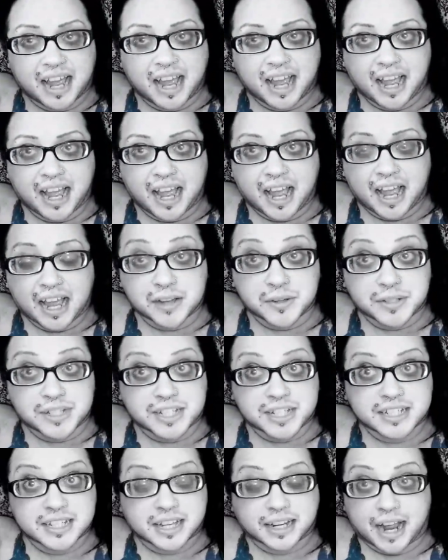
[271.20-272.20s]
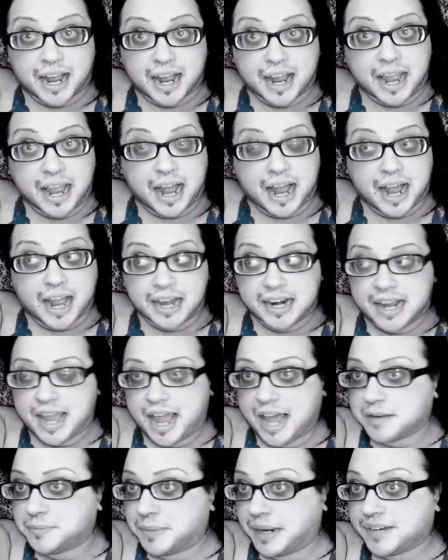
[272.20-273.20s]
I, I was just like, I, I'd
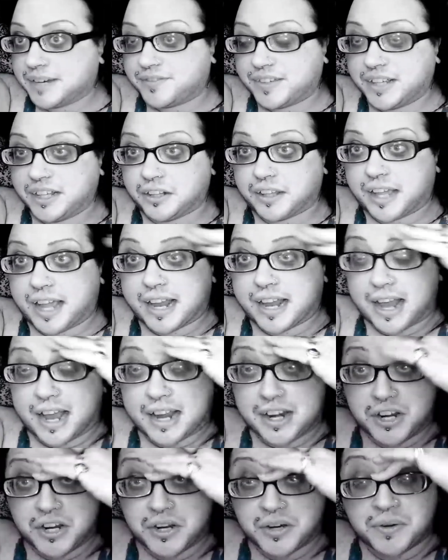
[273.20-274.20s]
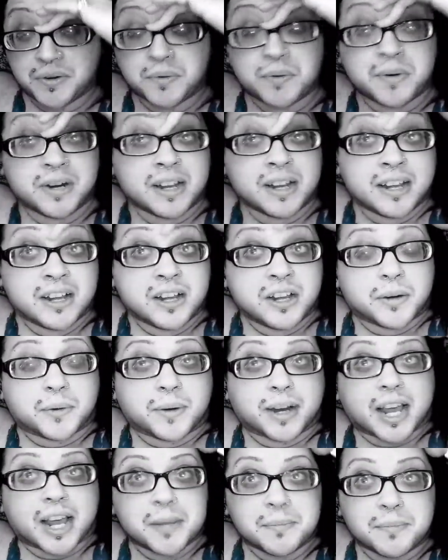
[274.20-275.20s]
had my fill. And I knew
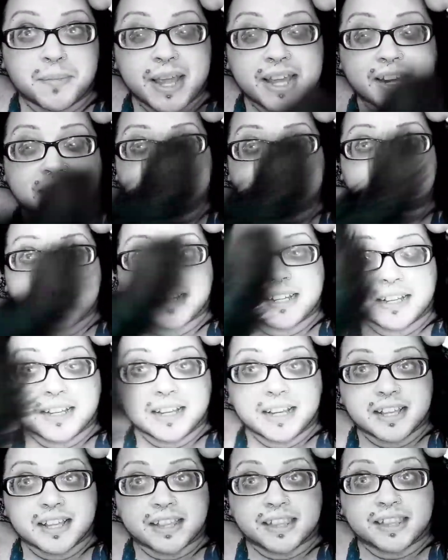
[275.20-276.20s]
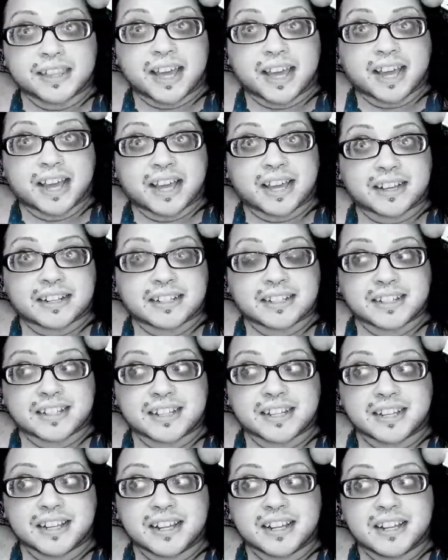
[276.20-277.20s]
when I made it that.